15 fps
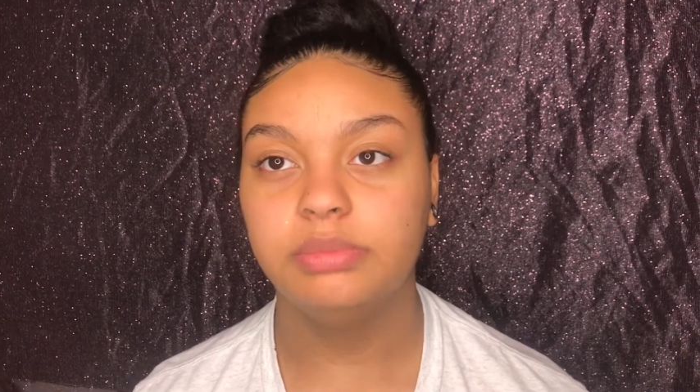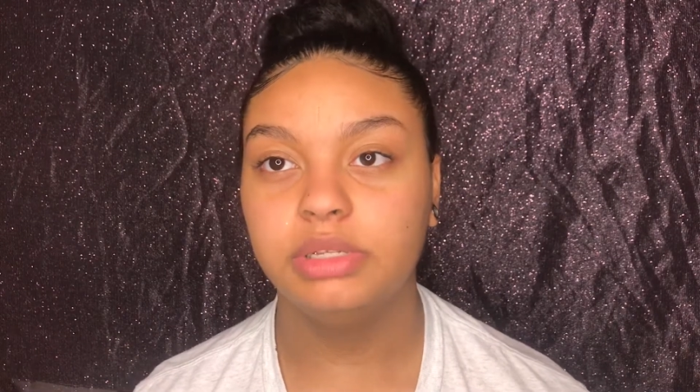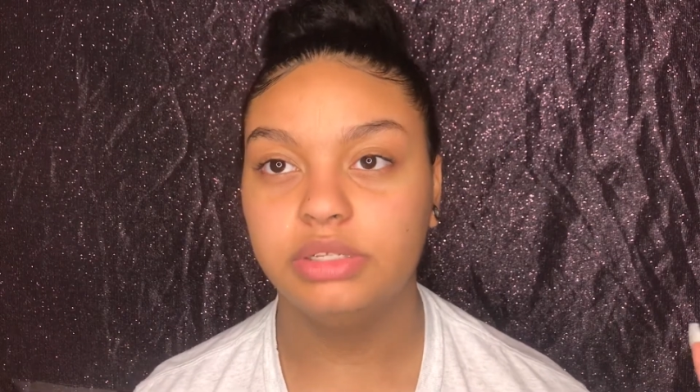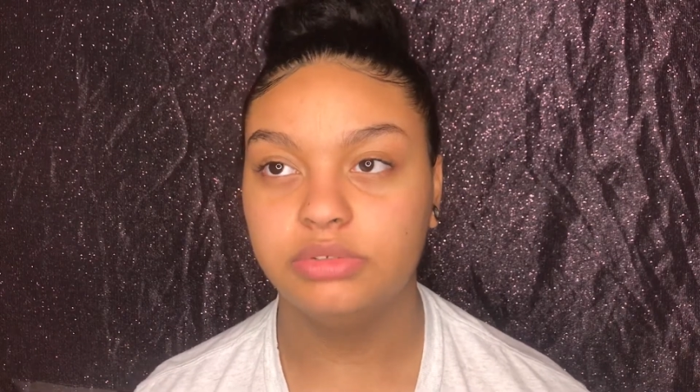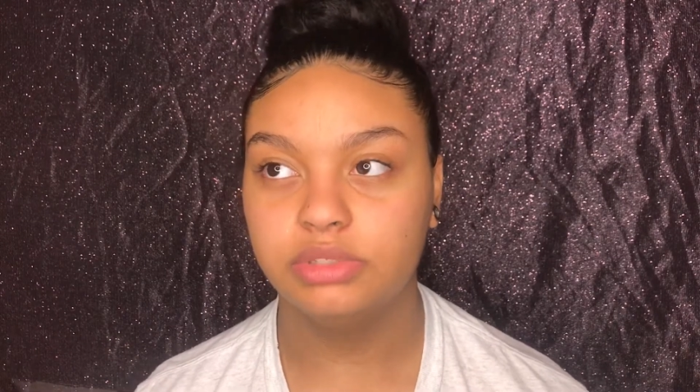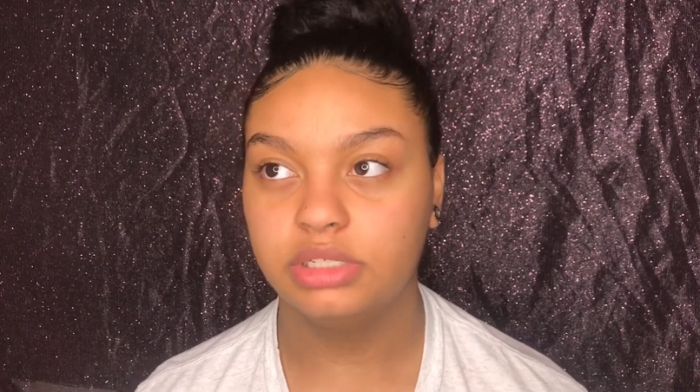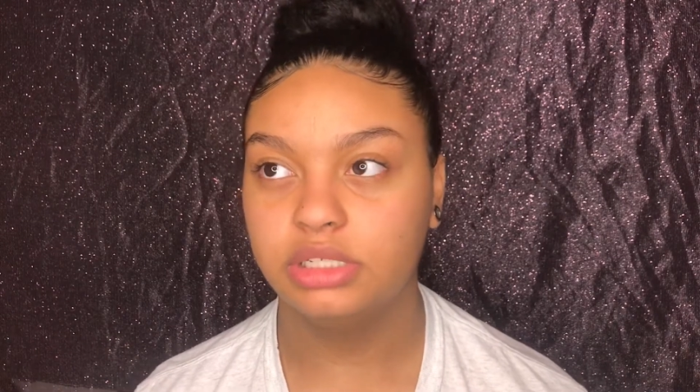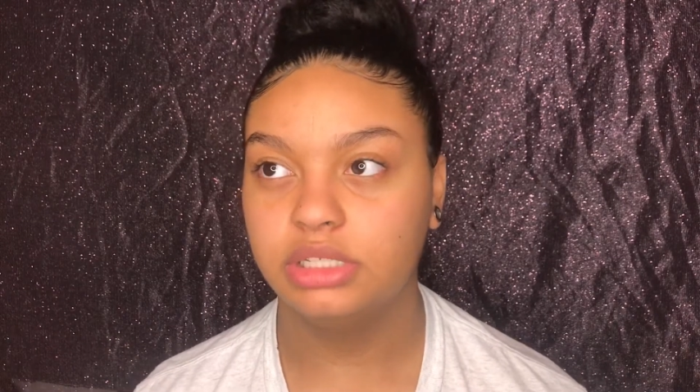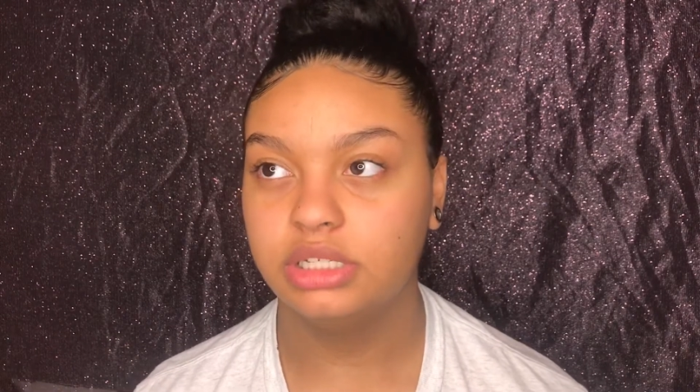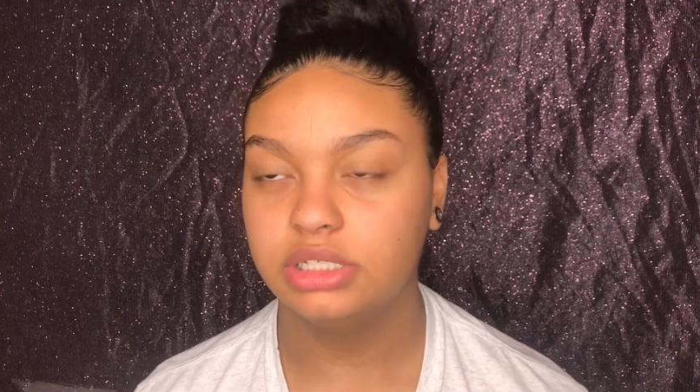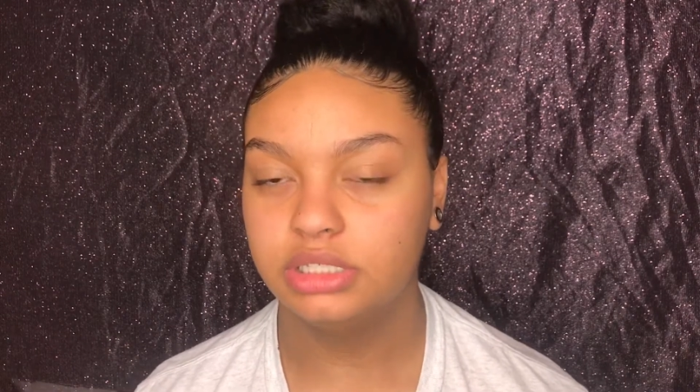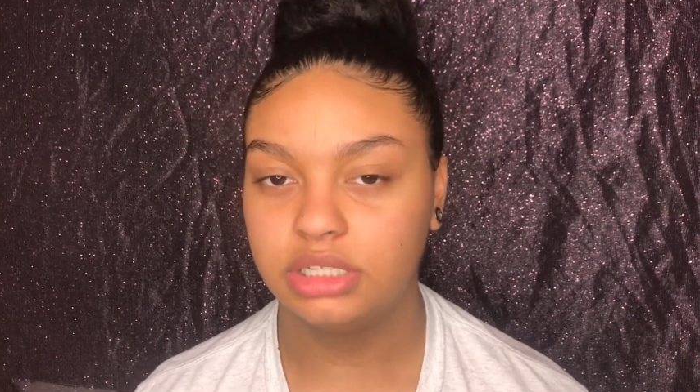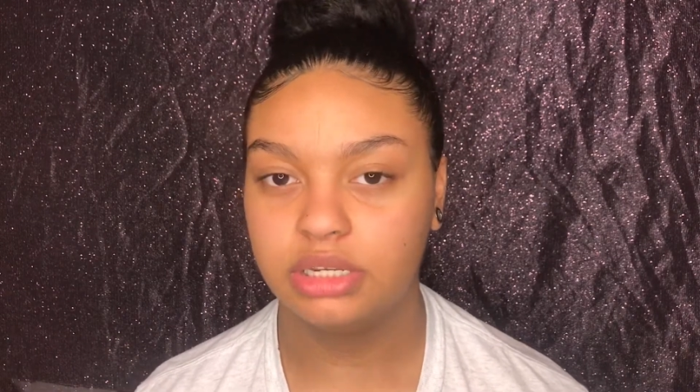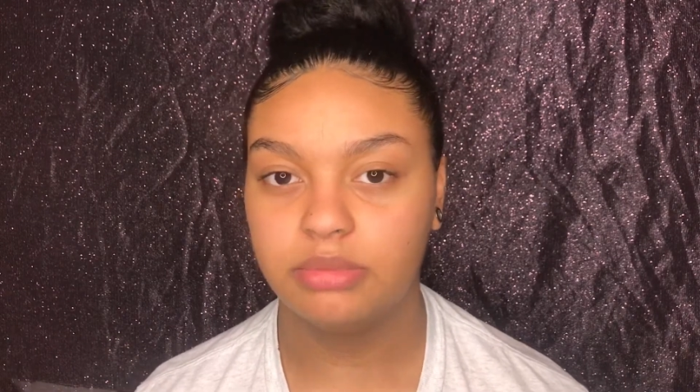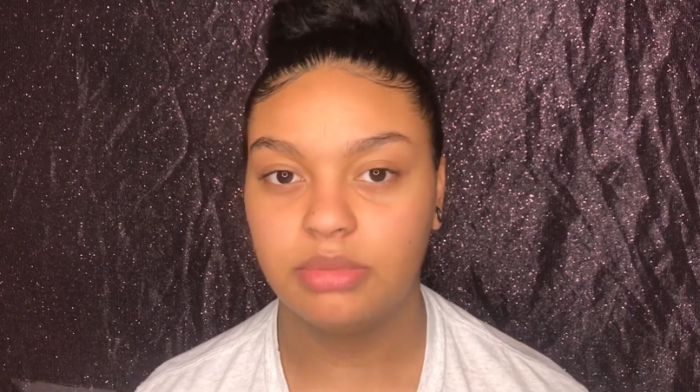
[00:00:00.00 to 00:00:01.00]
be using
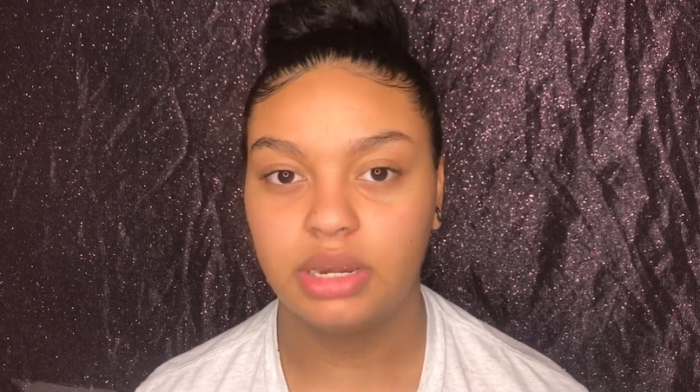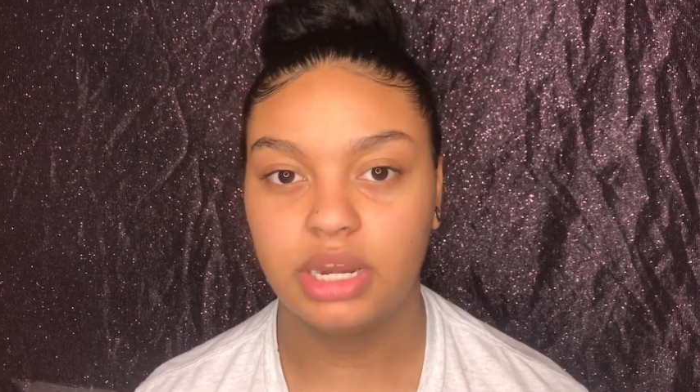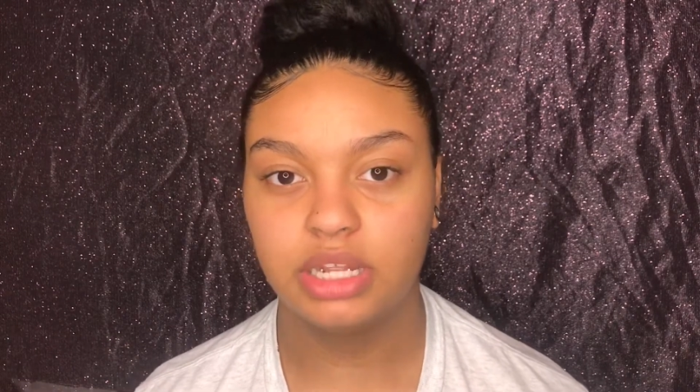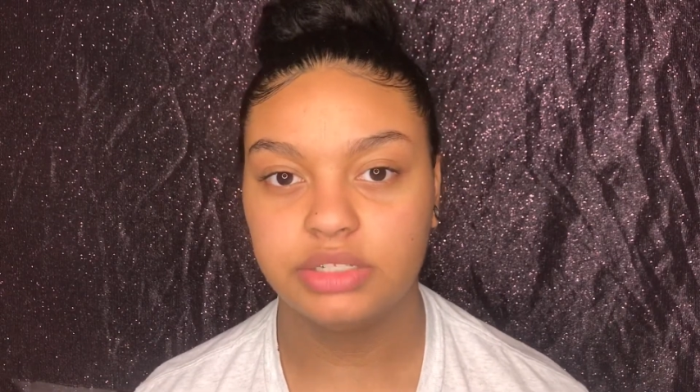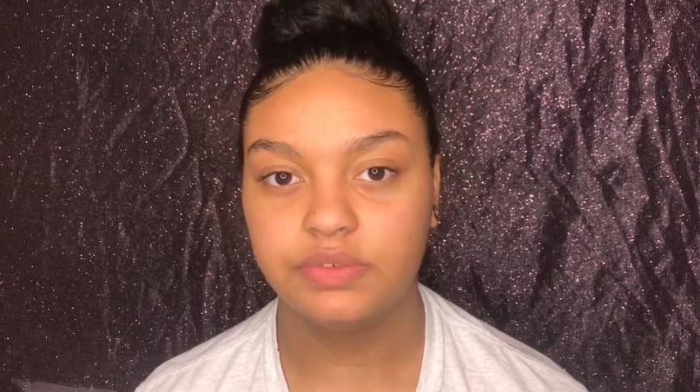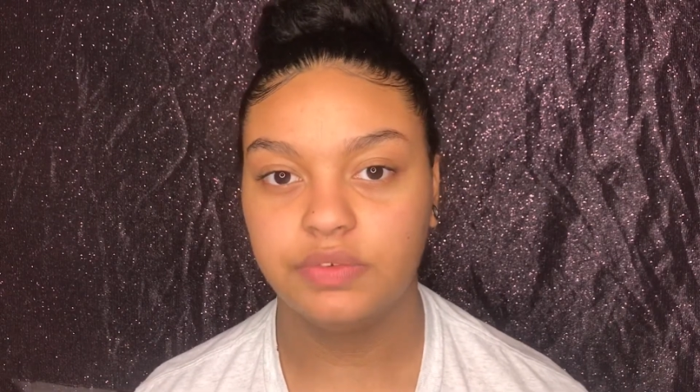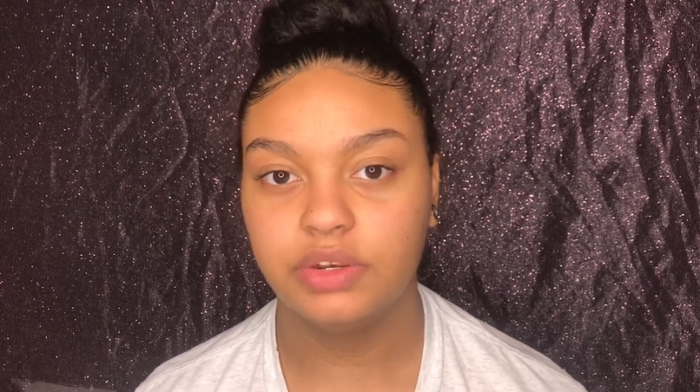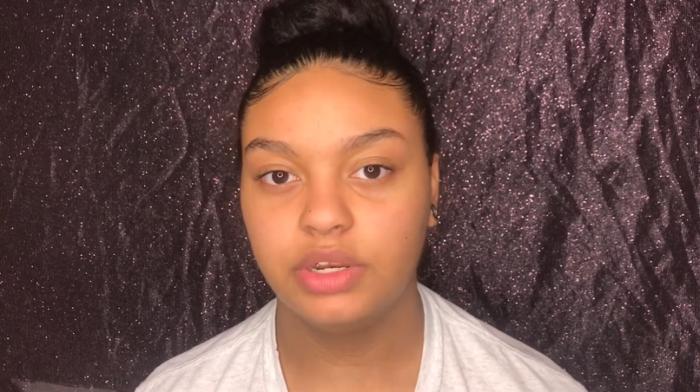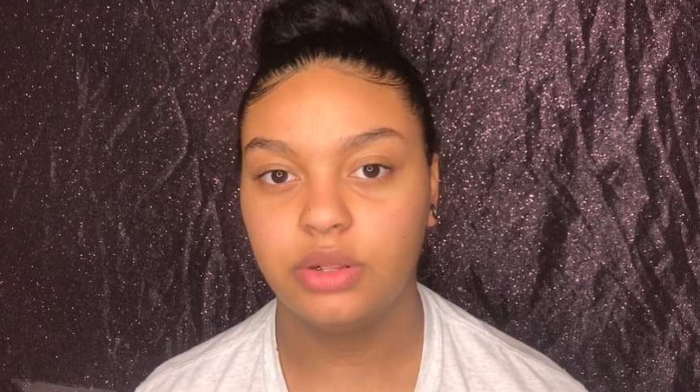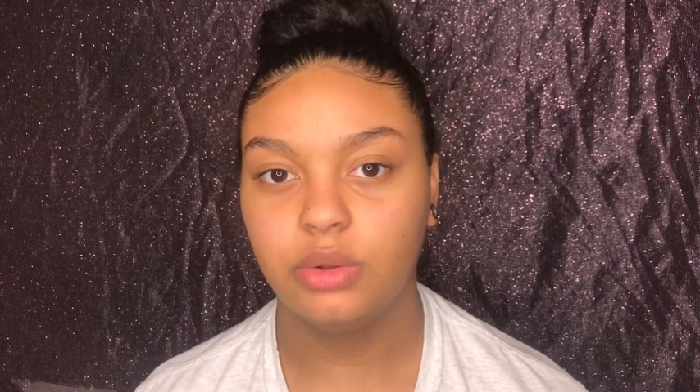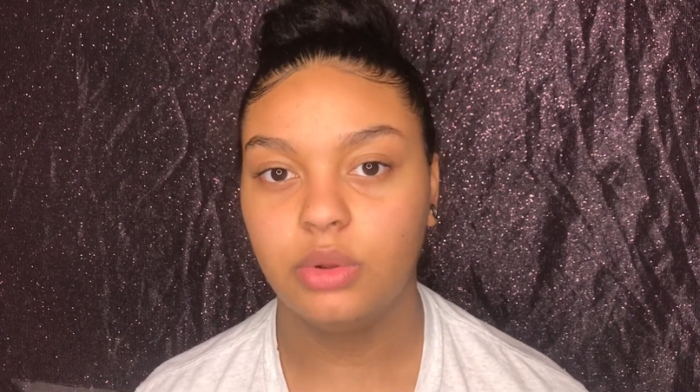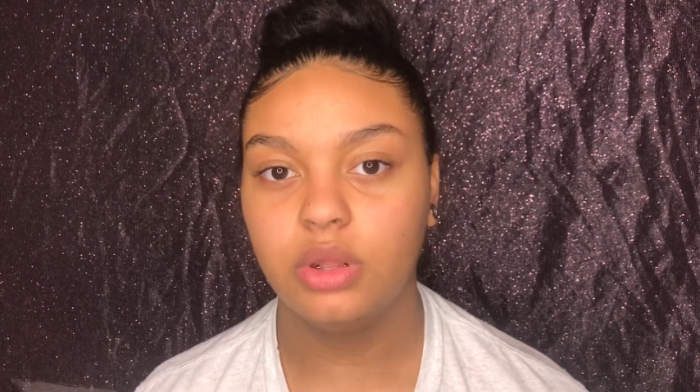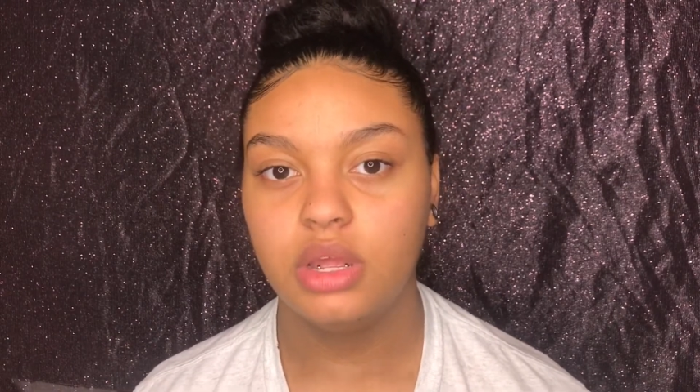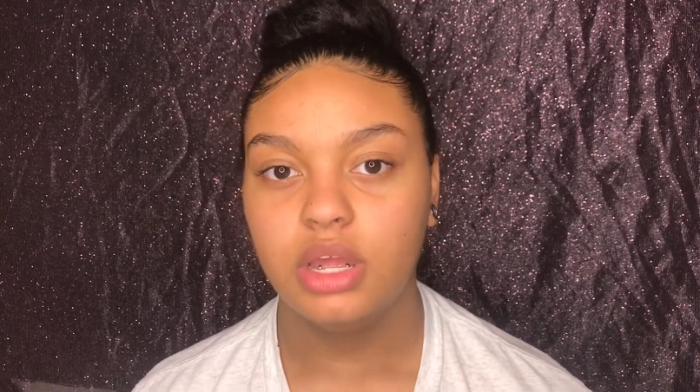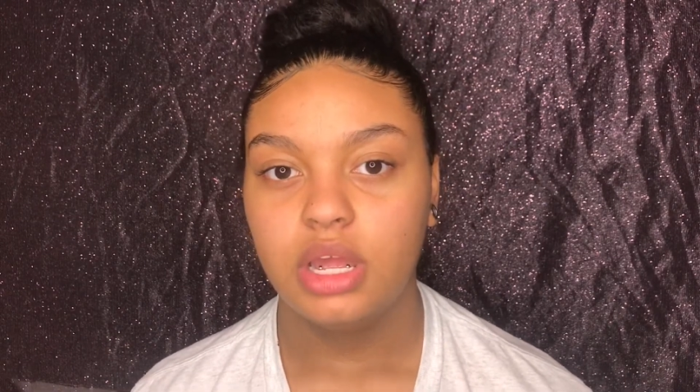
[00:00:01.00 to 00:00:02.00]
this in my next video.